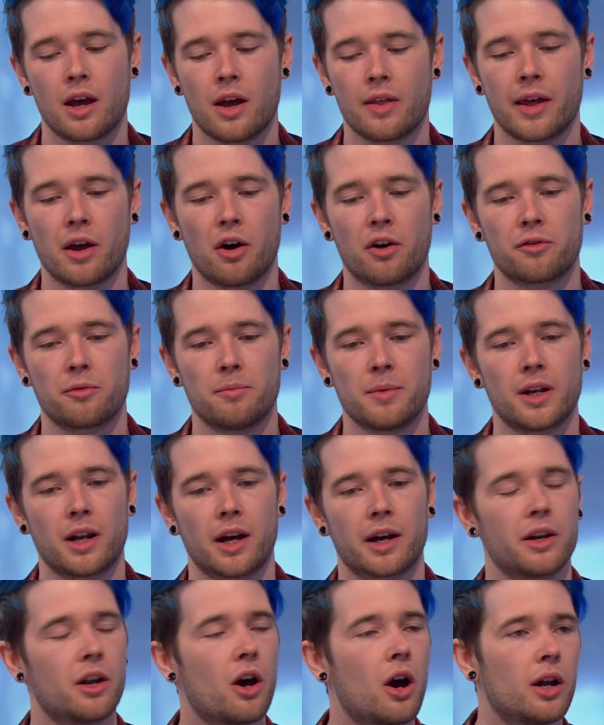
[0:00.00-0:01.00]
they offer me
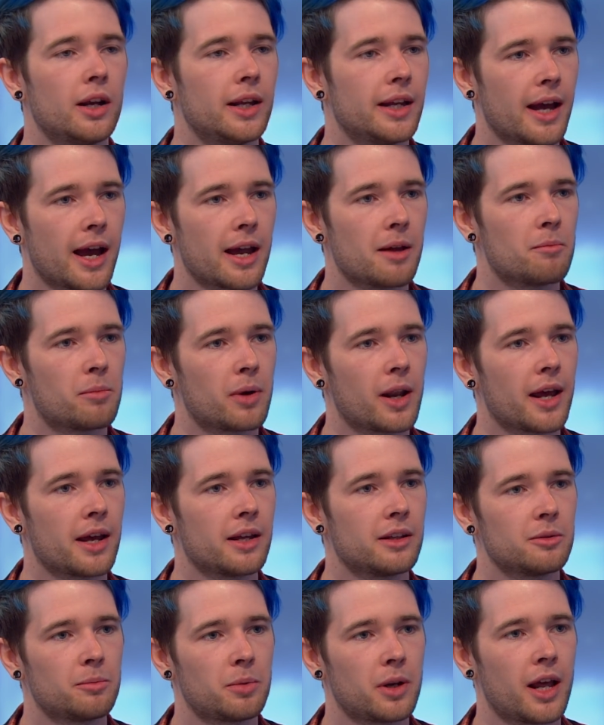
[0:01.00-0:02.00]
like an early
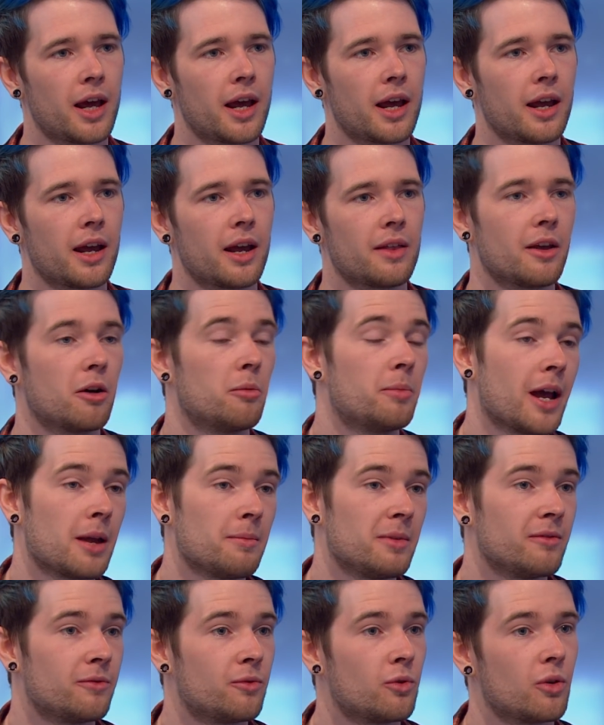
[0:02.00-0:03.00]
gameplay to play and they'll pay
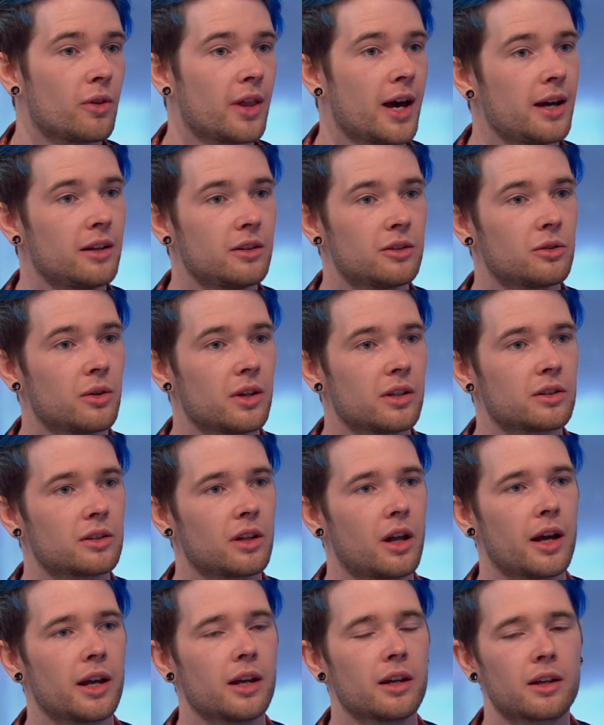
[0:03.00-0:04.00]
me for that. So it's
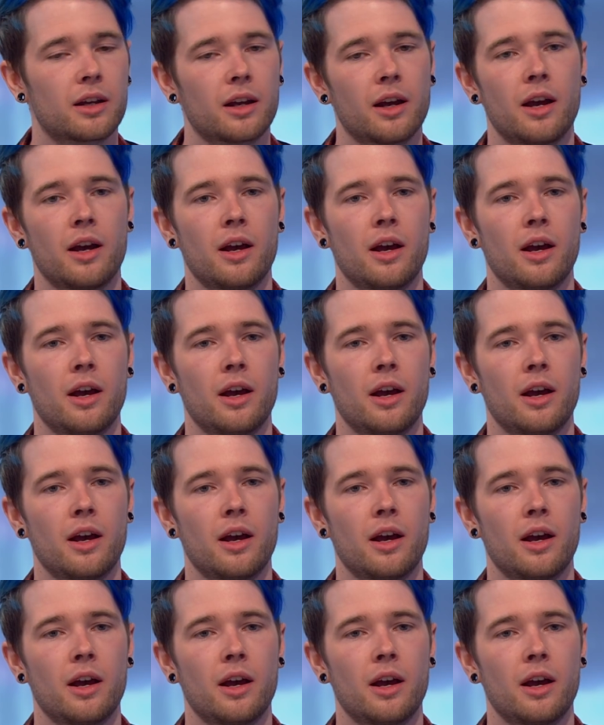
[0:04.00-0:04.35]
like,